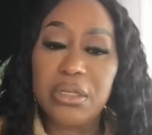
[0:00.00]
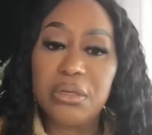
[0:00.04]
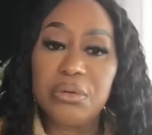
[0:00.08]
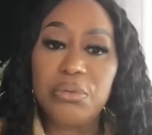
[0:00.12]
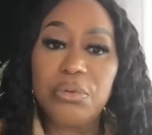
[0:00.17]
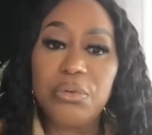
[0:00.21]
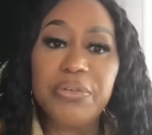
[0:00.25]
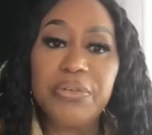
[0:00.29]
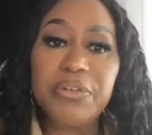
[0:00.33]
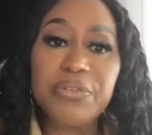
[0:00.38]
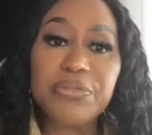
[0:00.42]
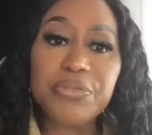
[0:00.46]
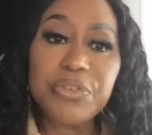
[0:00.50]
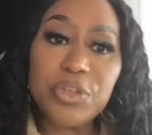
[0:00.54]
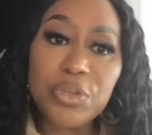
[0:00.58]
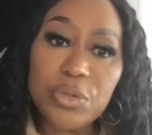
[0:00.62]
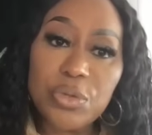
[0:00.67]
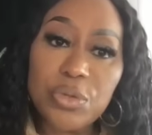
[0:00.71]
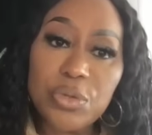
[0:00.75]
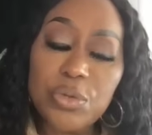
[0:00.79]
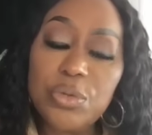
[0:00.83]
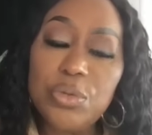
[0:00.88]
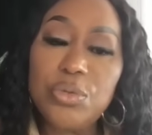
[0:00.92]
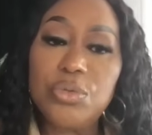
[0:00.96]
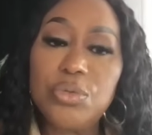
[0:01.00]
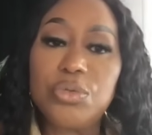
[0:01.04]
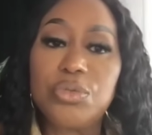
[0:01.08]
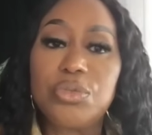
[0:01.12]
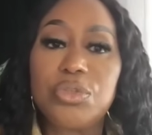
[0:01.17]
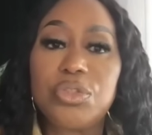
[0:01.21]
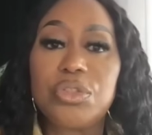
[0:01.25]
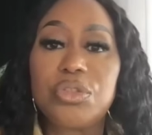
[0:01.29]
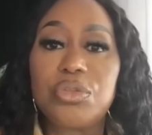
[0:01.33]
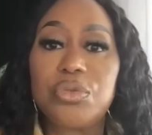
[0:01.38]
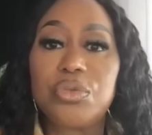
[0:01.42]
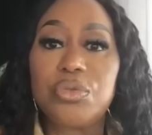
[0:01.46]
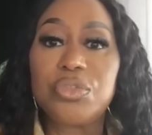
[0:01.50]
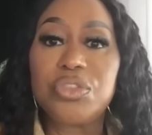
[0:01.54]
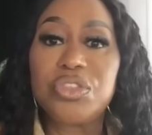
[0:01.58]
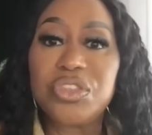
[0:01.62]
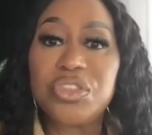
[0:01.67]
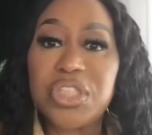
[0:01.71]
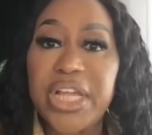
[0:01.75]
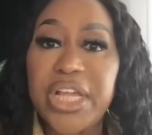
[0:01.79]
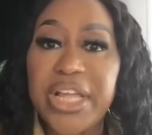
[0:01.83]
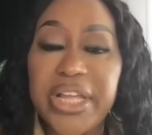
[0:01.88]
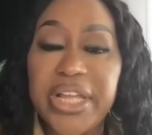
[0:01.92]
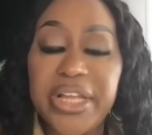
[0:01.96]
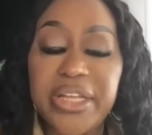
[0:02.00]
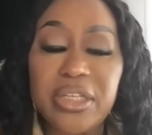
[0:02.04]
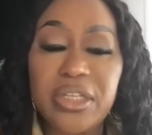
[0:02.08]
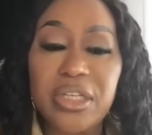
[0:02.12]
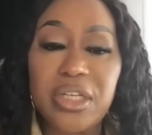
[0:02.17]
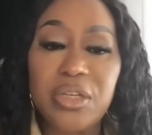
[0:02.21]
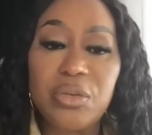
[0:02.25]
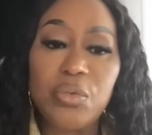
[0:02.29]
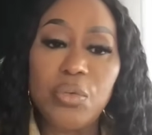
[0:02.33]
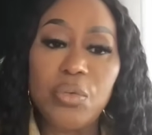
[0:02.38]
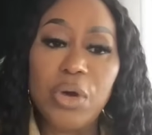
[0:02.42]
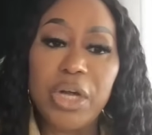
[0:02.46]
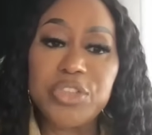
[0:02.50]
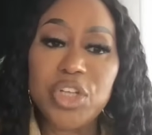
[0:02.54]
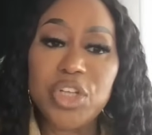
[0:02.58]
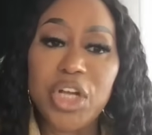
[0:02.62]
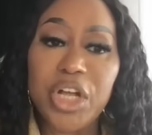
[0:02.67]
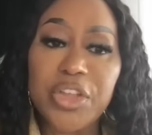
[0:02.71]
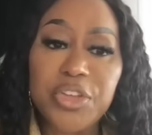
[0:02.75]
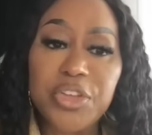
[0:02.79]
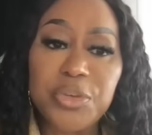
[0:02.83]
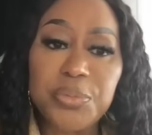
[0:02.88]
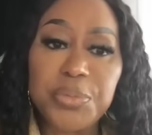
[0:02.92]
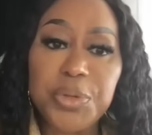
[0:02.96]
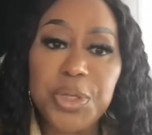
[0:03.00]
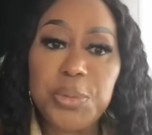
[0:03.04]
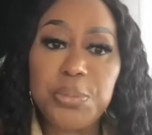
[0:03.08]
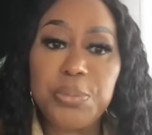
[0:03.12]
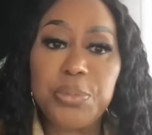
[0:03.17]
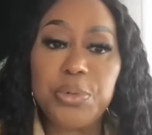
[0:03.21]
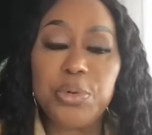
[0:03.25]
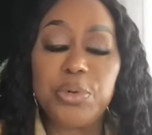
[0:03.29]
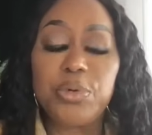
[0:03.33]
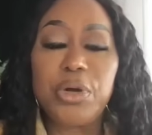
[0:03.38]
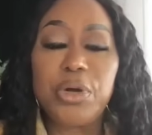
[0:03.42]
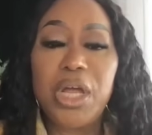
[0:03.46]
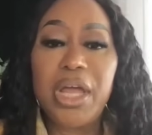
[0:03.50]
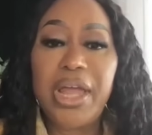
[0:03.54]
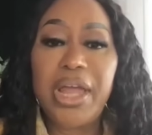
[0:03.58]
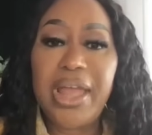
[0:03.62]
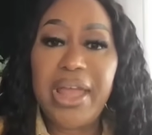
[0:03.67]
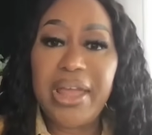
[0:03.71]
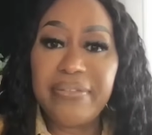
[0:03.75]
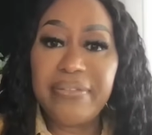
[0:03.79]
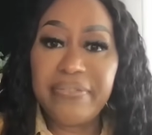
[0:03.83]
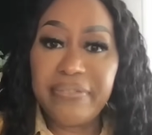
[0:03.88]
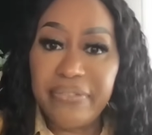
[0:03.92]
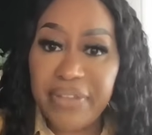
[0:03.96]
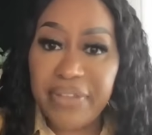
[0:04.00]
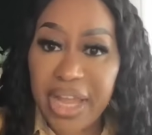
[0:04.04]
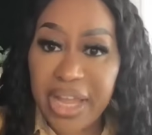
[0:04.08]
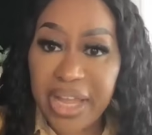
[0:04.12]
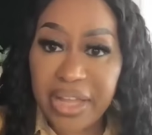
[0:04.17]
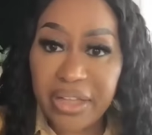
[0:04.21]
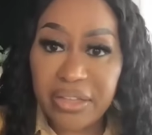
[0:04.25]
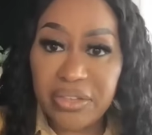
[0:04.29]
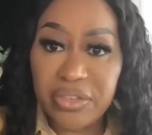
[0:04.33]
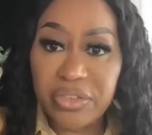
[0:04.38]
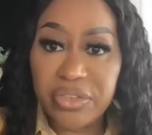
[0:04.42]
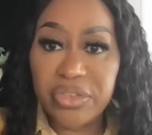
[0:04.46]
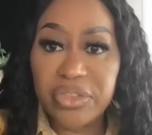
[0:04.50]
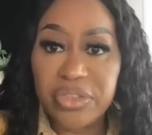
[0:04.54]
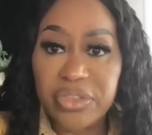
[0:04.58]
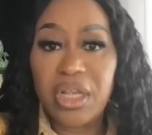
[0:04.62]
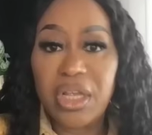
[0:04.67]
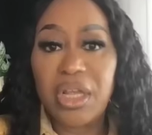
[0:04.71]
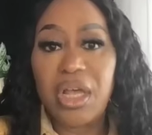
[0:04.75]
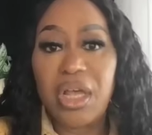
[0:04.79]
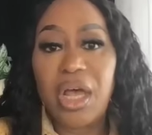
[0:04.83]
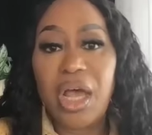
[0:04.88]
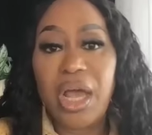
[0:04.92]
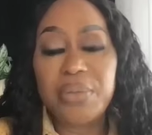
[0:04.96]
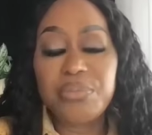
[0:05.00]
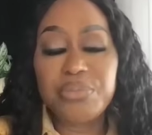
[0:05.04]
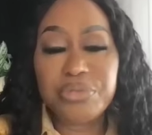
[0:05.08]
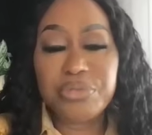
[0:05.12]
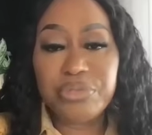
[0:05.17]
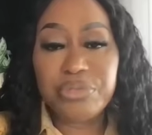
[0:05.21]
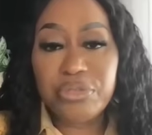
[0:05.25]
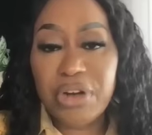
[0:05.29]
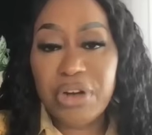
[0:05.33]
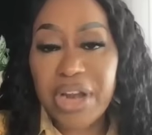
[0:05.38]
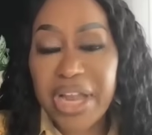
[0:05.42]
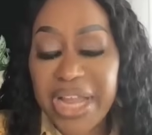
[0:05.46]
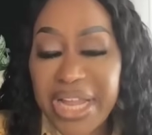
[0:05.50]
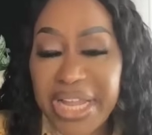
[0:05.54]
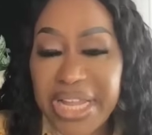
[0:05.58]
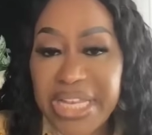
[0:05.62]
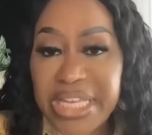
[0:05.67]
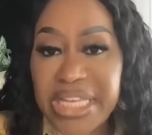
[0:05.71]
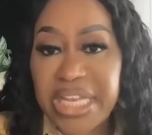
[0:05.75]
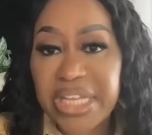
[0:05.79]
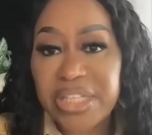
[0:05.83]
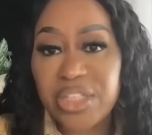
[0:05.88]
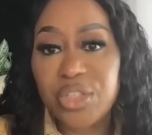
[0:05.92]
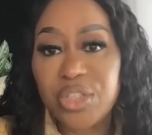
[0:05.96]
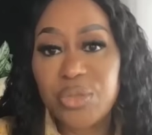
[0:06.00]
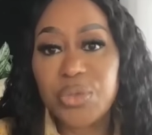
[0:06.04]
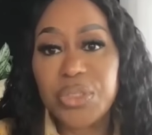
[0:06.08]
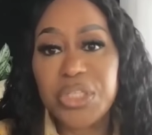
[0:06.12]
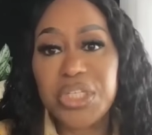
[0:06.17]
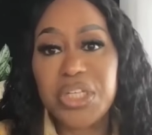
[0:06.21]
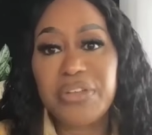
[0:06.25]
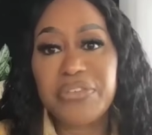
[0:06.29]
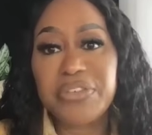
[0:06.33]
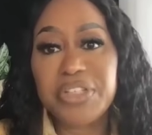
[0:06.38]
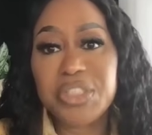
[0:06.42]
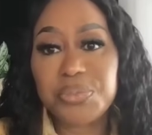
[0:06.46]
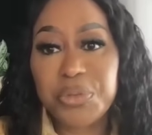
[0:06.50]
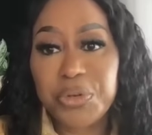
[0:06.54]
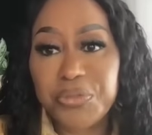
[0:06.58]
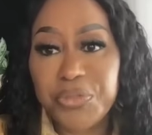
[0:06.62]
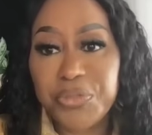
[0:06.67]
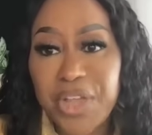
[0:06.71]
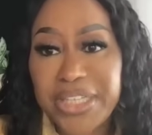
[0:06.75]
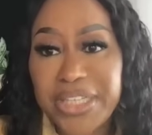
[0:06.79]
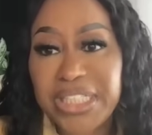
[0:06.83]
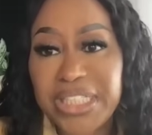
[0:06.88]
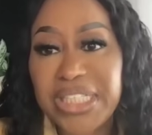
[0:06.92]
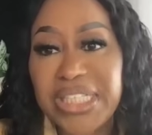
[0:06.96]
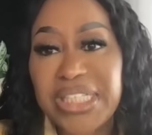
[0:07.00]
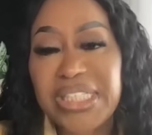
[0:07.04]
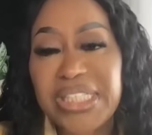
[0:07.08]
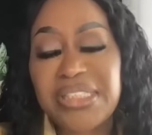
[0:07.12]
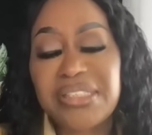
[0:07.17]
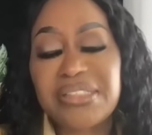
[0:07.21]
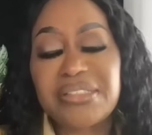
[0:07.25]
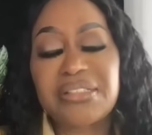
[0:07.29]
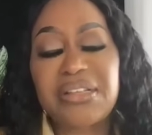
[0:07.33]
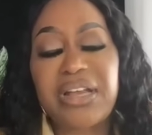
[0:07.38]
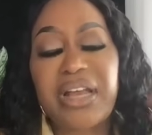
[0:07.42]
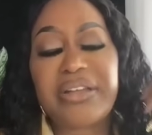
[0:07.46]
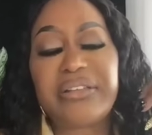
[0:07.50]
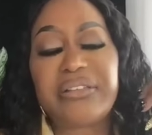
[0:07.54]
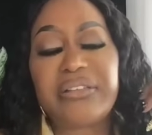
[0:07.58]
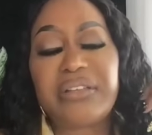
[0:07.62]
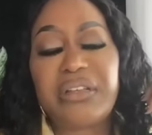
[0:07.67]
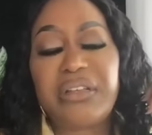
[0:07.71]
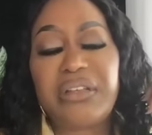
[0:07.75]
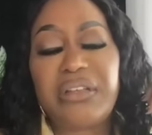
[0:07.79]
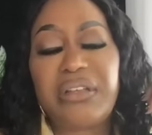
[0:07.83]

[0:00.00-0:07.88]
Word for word: We refuse to stand and watch other people advance. I pray that you would give us prophetic insight.